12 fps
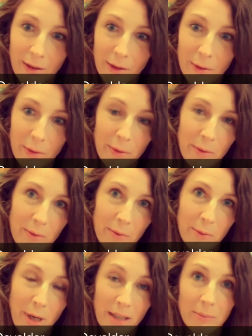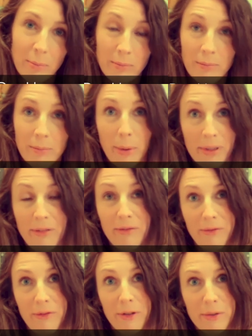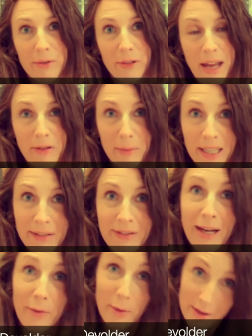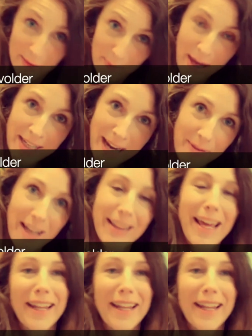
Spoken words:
who, well, probably, first of all, never believed there was a pandemic.